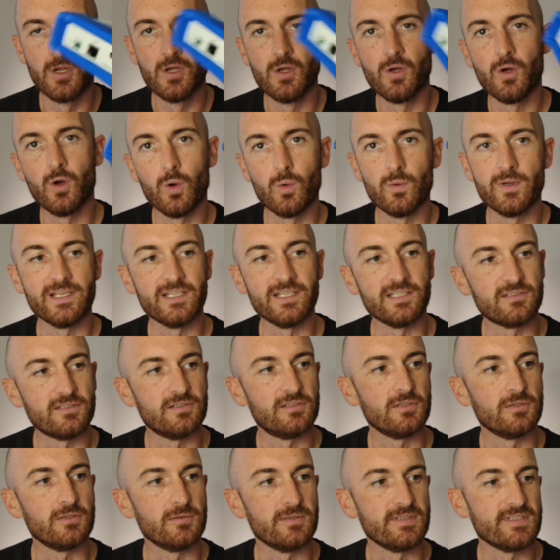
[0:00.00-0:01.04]
all we need to
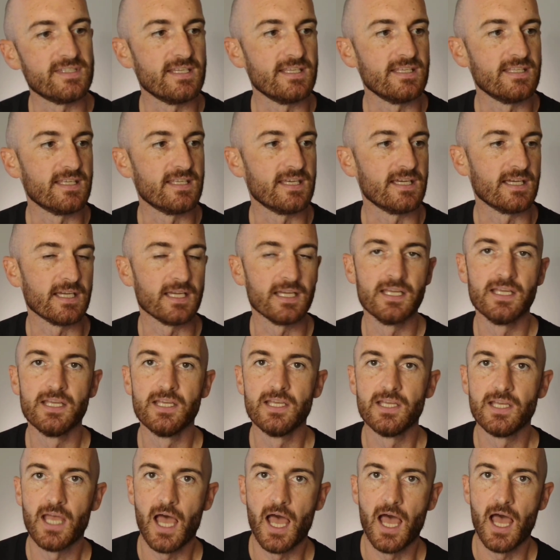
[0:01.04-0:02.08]
do is either
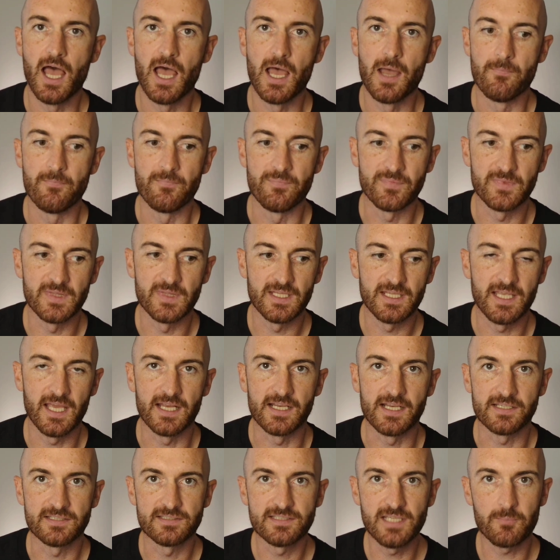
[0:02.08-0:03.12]
get
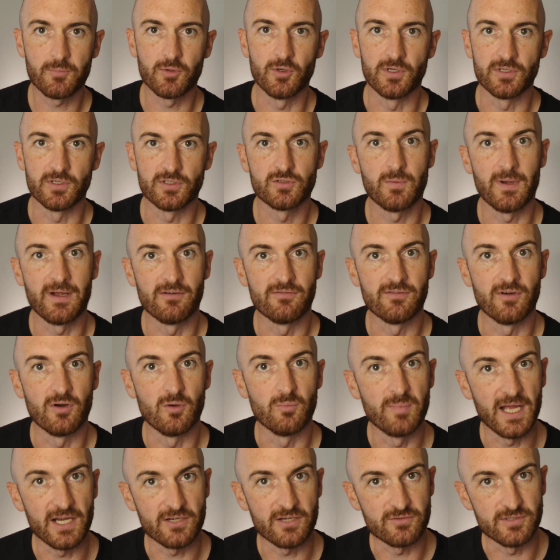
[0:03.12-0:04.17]
a separate 12-volt
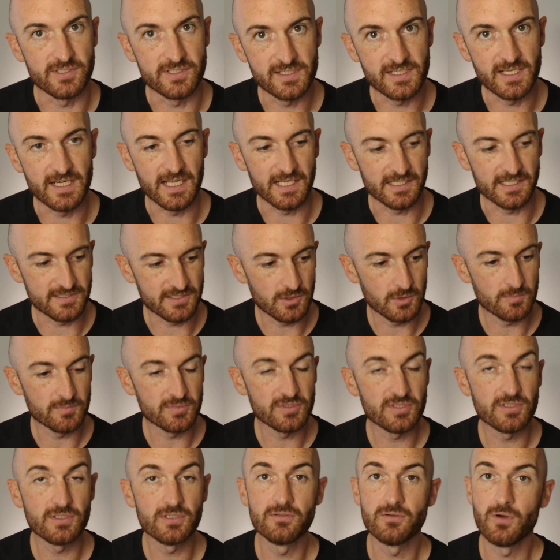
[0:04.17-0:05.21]
battery to connect it up
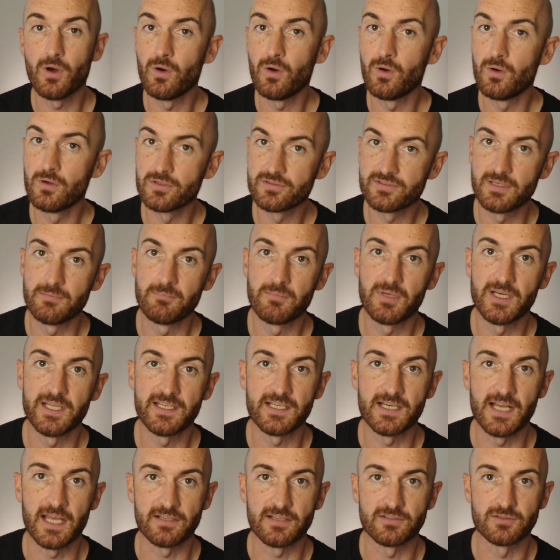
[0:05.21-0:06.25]
to, or simply
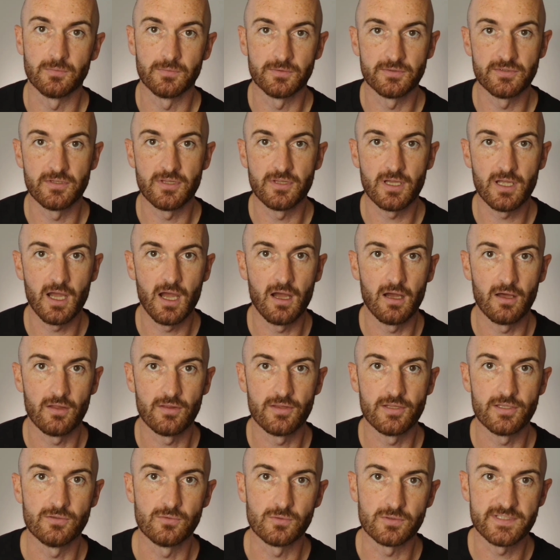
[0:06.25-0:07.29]
connect up to the car
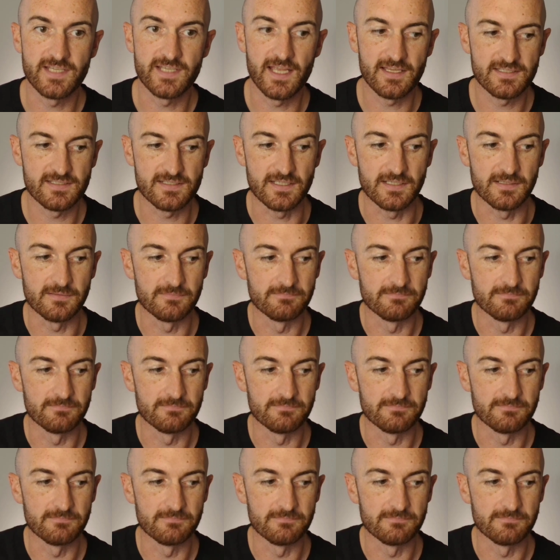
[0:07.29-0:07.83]
that you're testing.